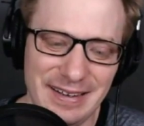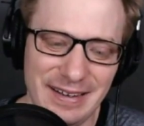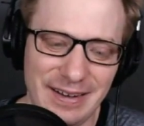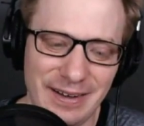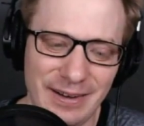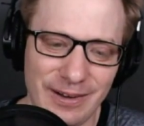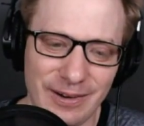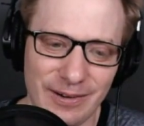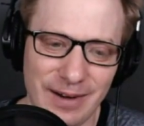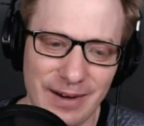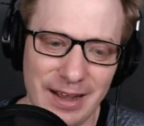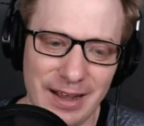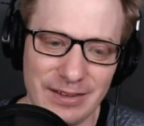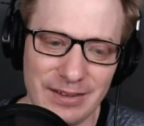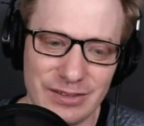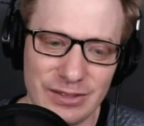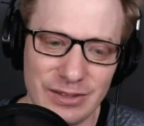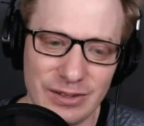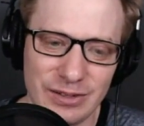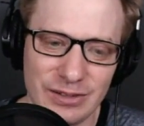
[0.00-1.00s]
All right.
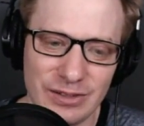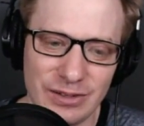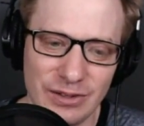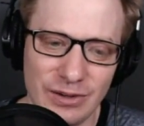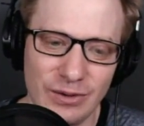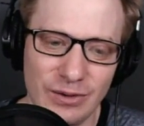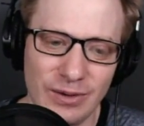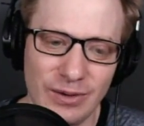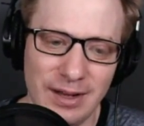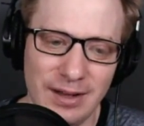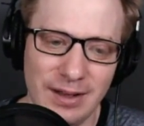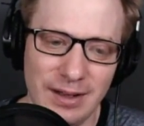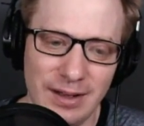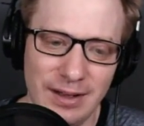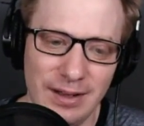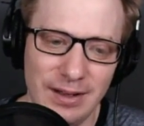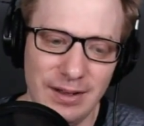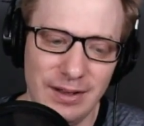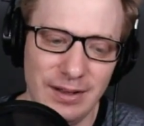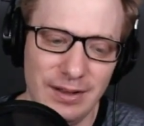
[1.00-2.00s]
So there's a little
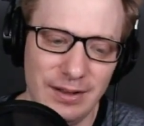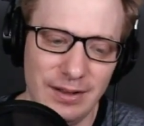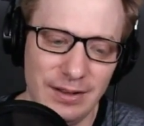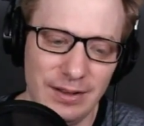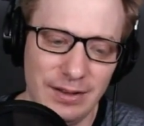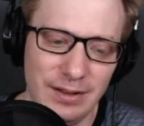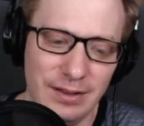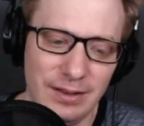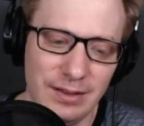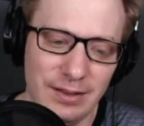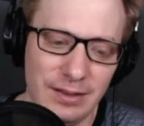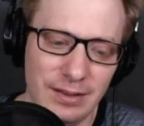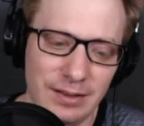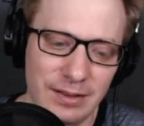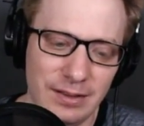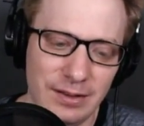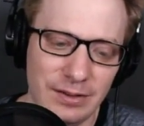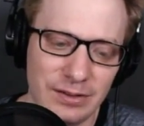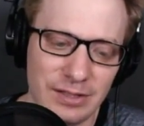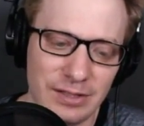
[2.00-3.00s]

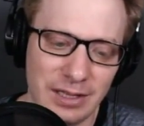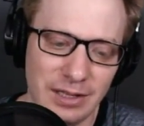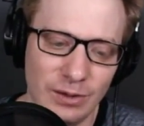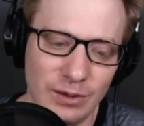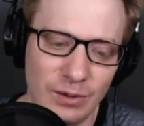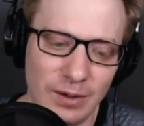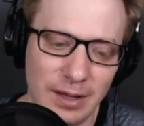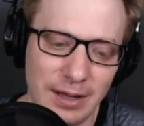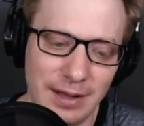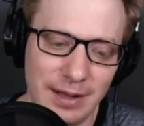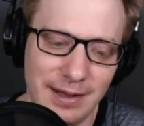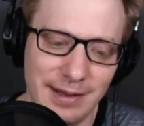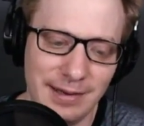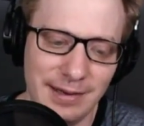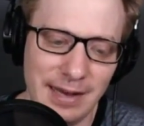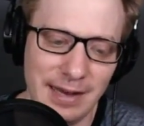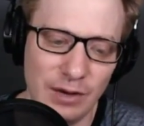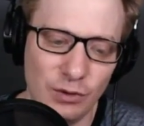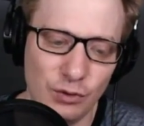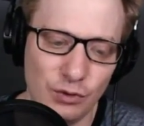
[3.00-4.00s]

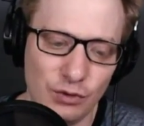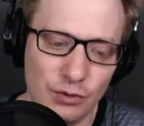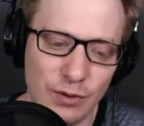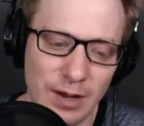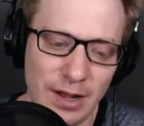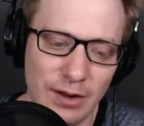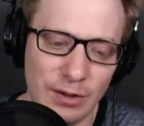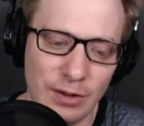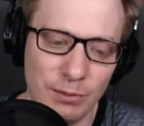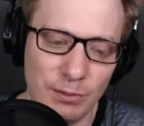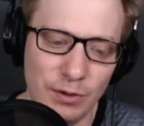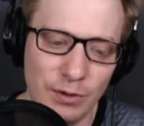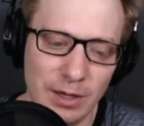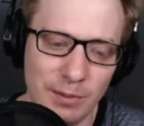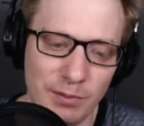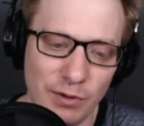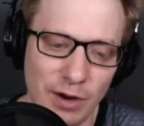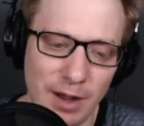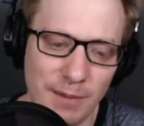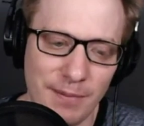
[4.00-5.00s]
net neutrality muni
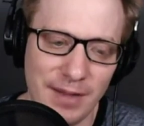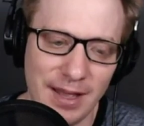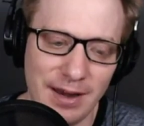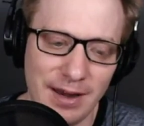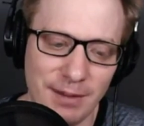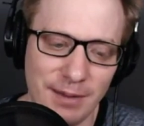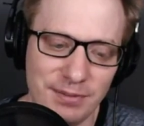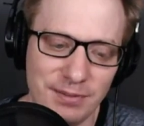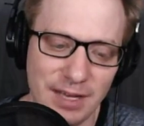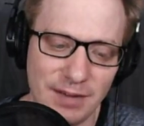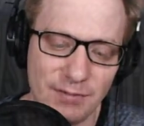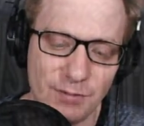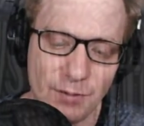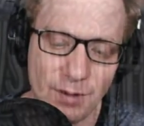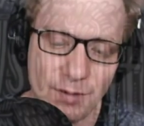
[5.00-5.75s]
broadband update for